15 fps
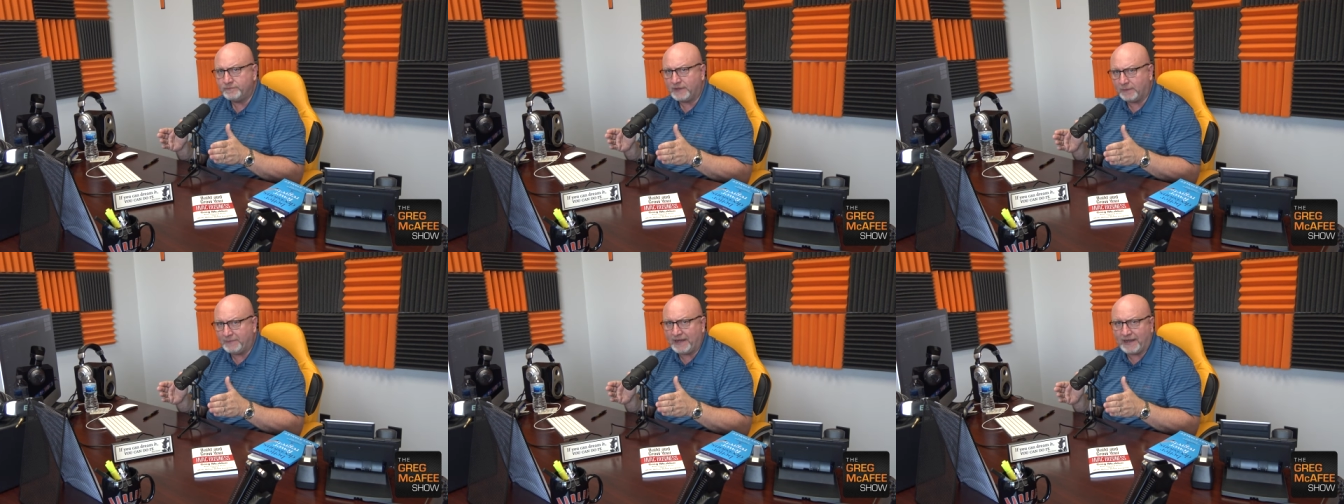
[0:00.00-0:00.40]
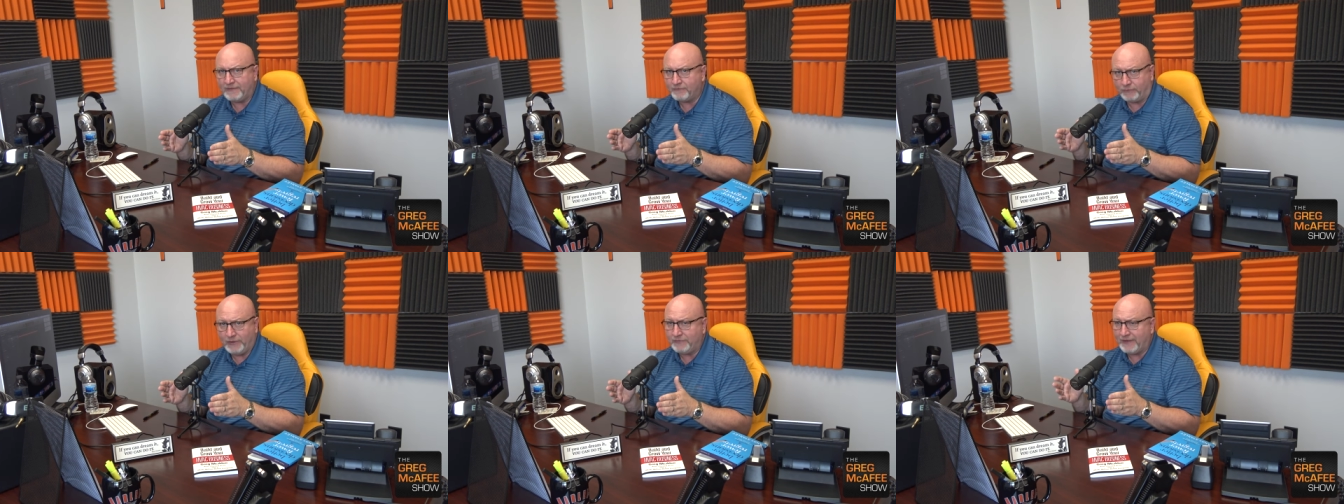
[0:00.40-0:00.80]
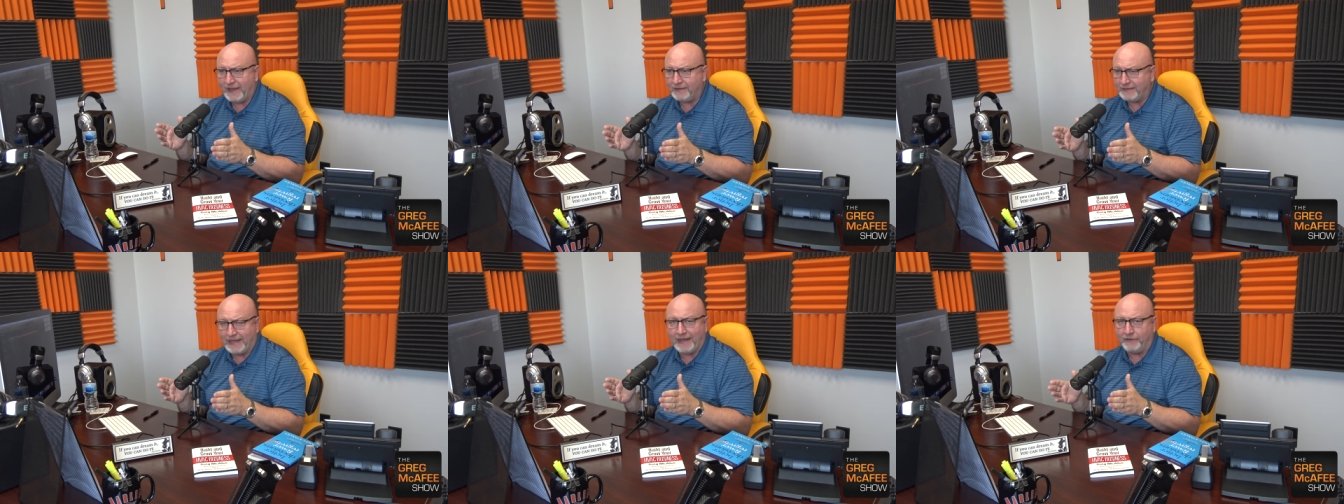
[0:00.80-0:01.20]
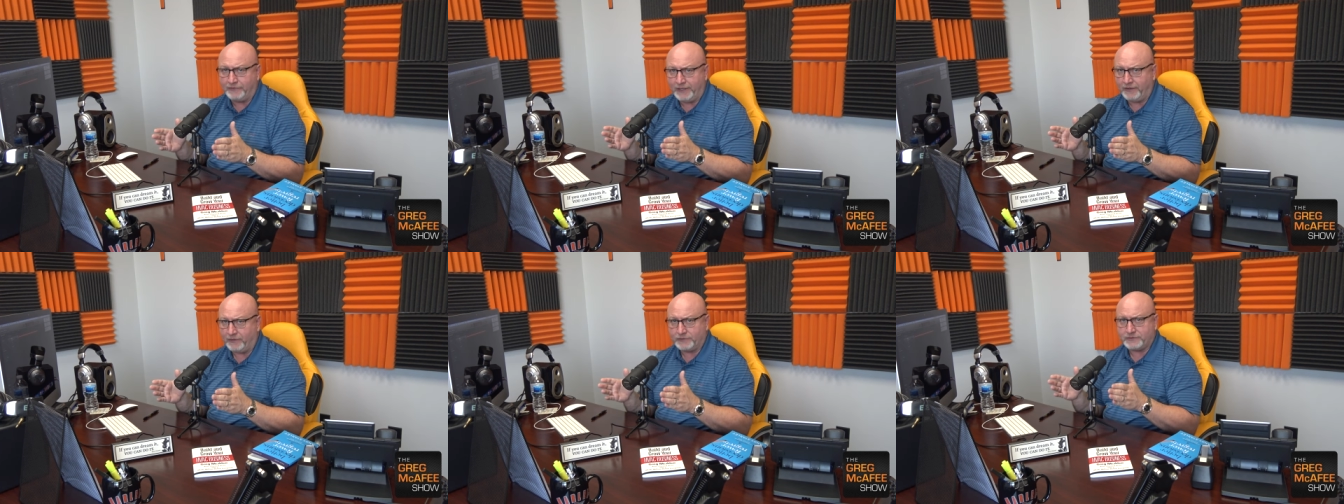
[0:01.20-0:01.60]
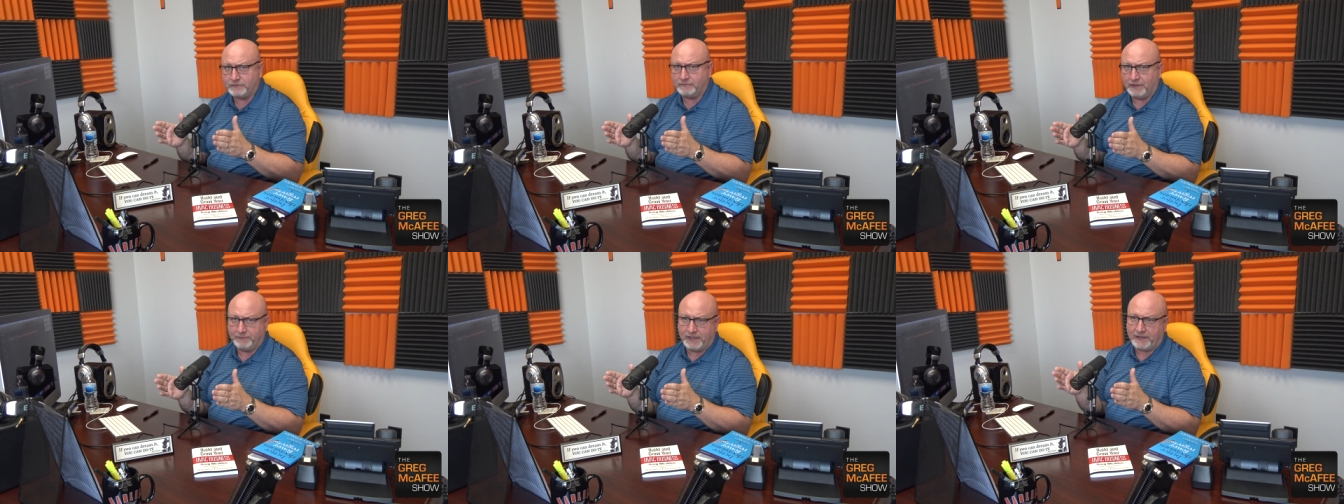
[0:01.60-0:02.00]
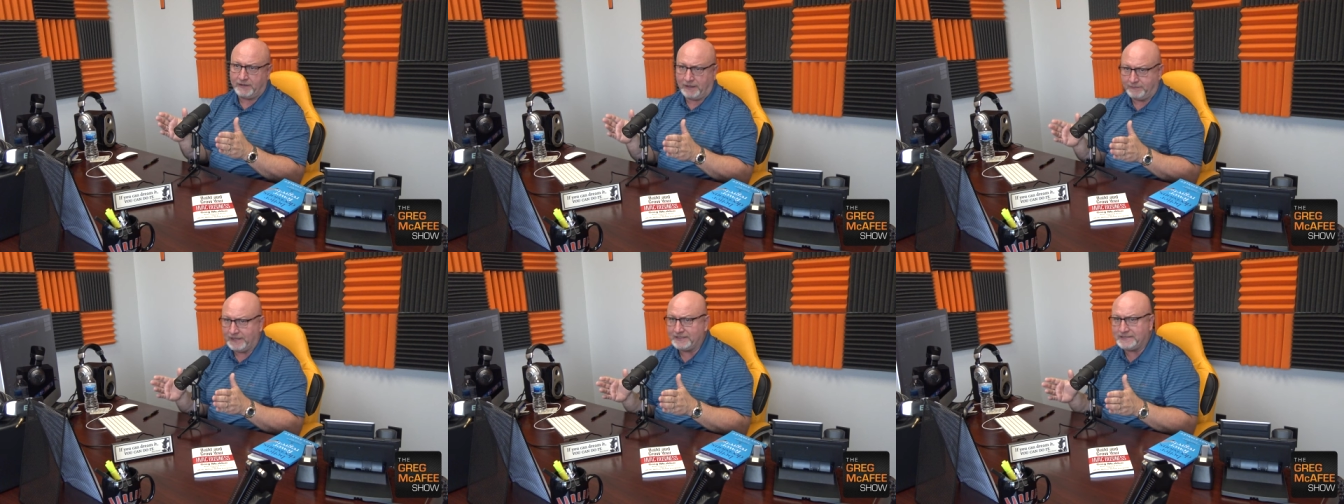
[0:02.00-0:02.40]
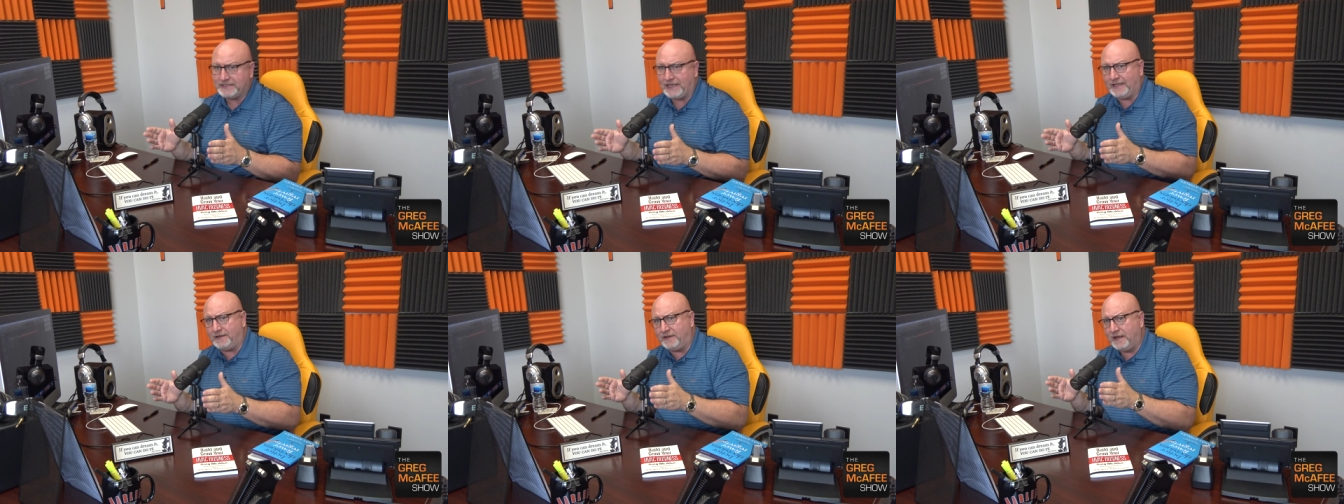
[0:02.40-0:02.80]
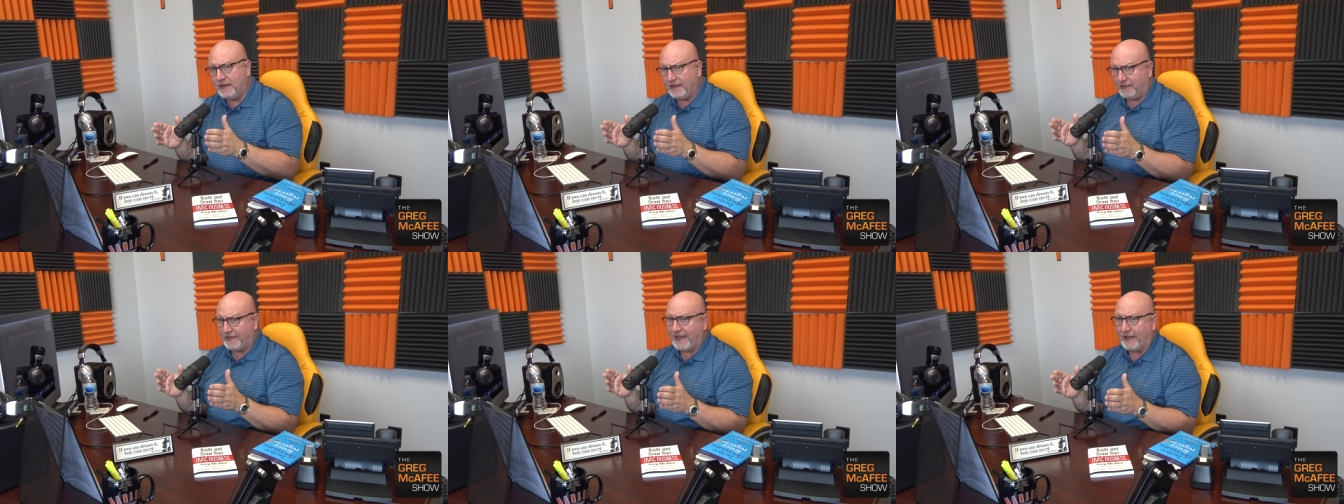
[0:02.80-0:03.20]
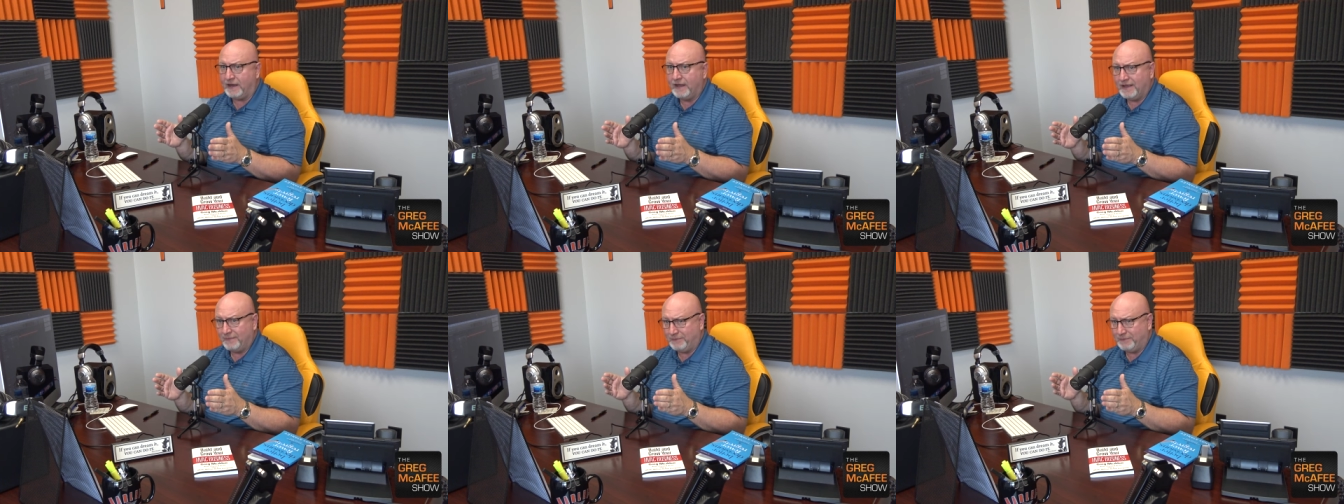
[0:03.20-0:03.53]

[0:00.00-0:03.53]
I mean, I we've had down years. I'm not I'm not saying that,